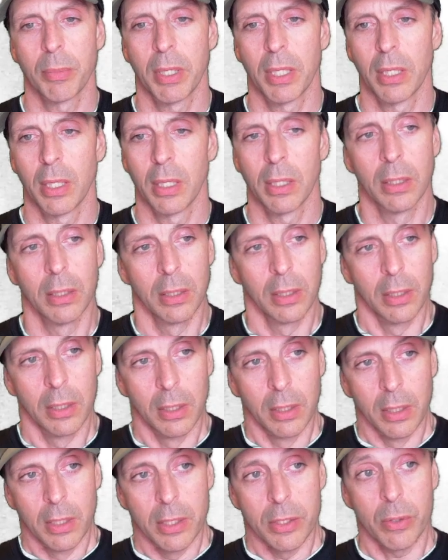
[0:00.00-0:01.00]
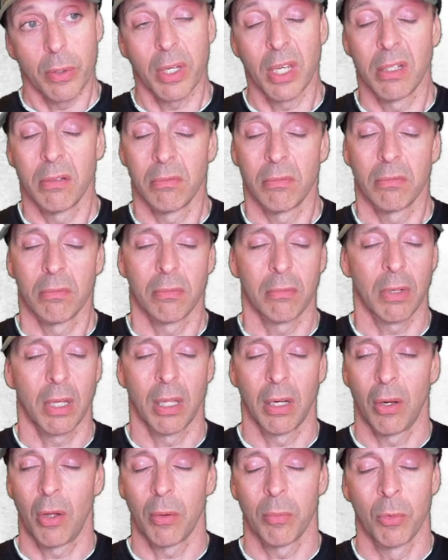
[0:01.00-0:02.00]
there. So again, a
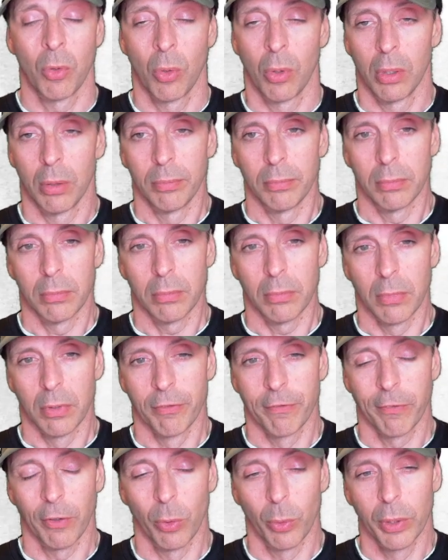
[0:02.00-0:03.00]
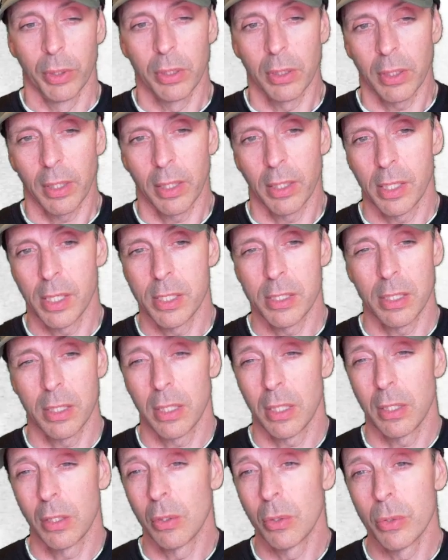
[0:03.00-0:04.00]
lot more fluid and easy to
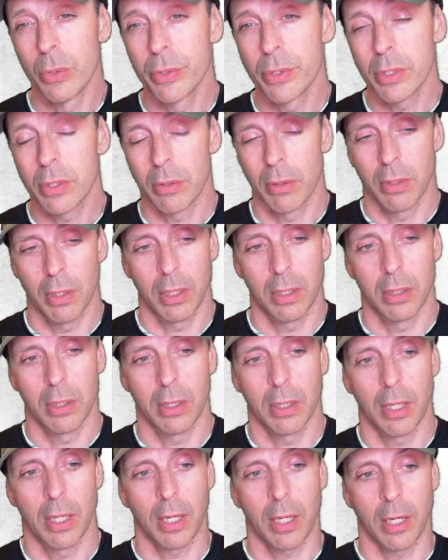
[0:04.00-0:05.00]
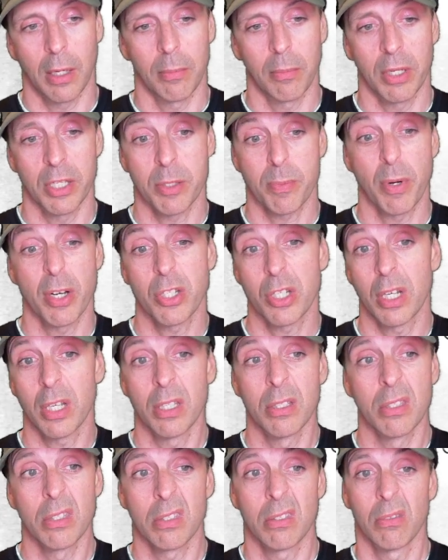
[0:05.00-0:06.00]
use than a spreadsheet
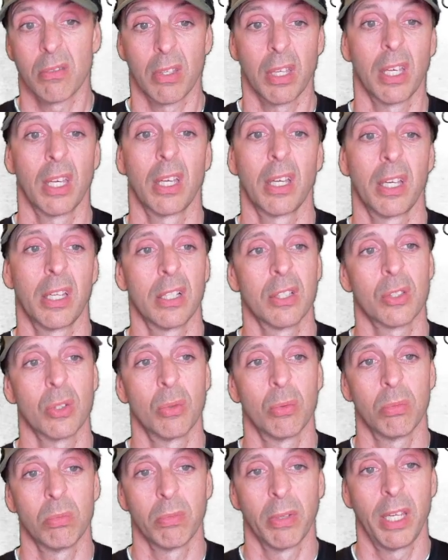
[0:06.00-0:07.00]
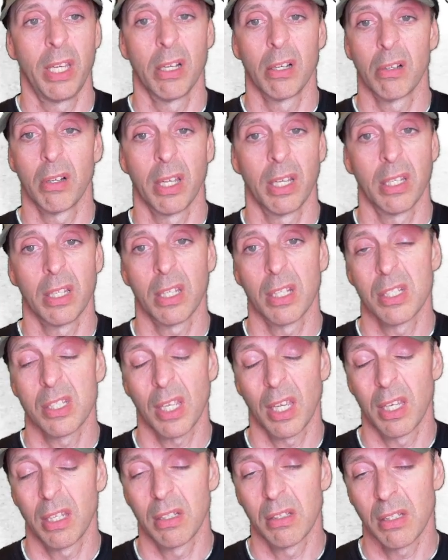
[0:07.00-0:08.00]
is, and it's all here and
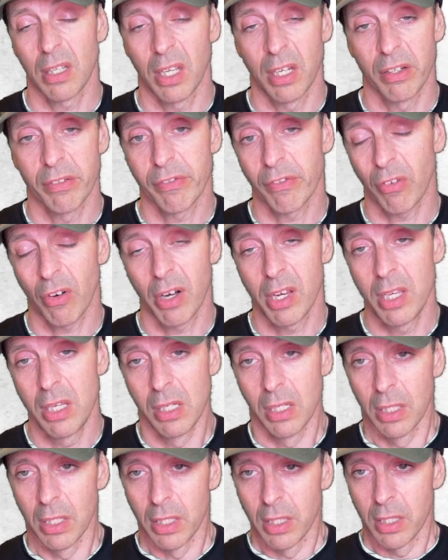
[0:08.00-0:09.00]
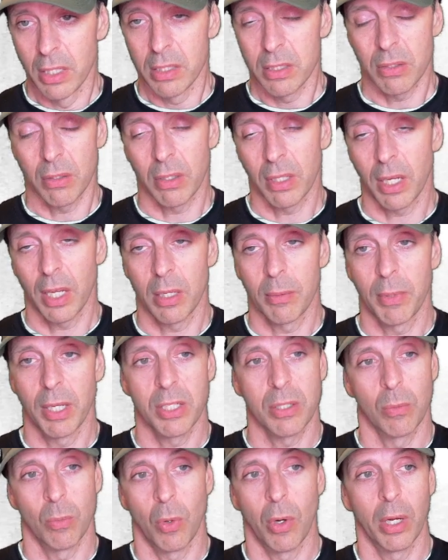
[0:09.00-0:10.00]
contained and free, so I can't
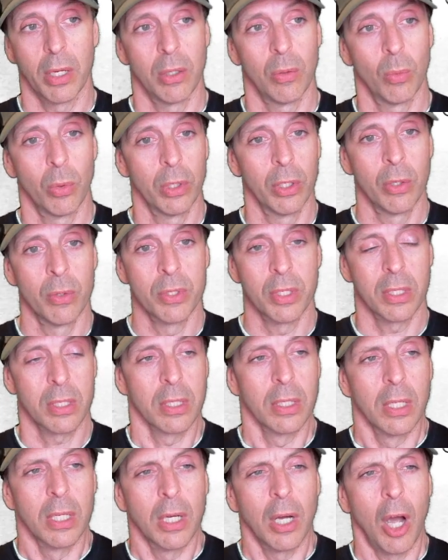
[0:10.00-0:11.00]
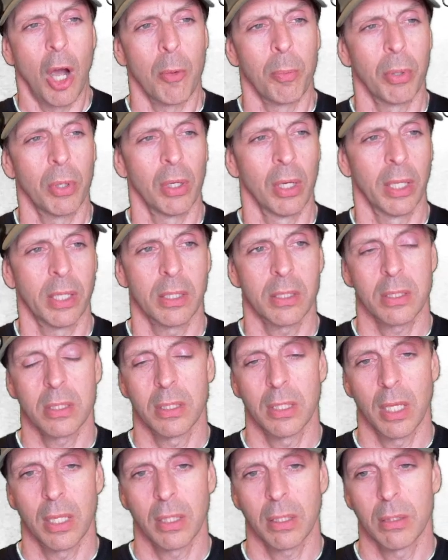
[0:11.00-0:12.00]
imagine why you wouldn't use it. I'll put links to
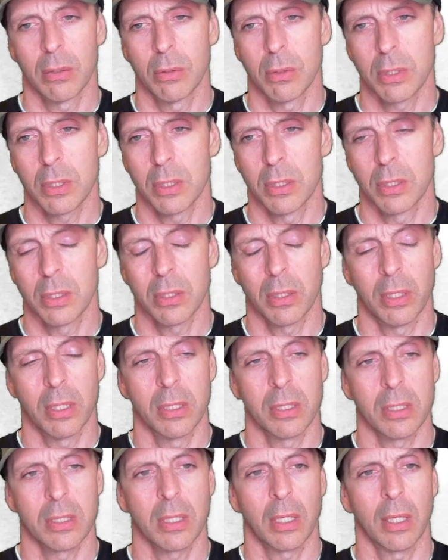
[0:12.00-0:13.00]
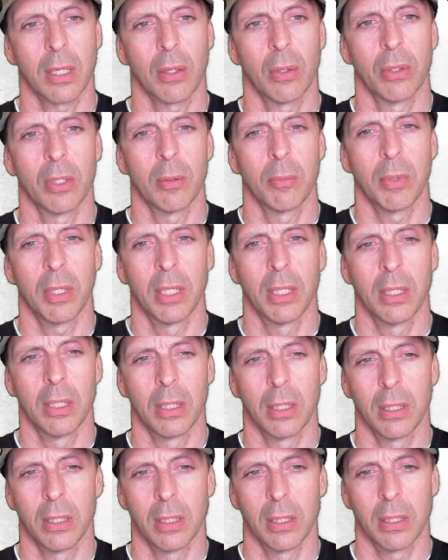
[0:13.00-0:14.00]
the other courses so you can just click on them
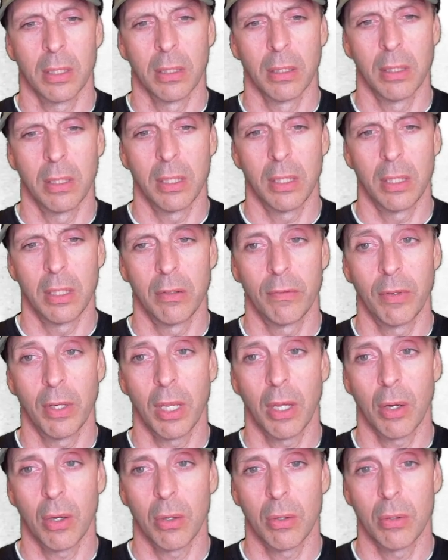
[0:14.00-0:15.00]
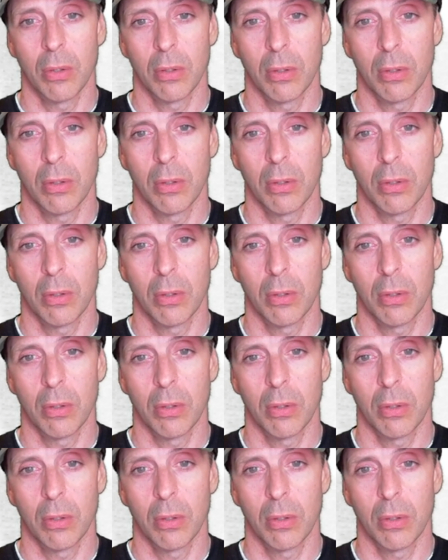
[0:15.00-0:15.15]
in the video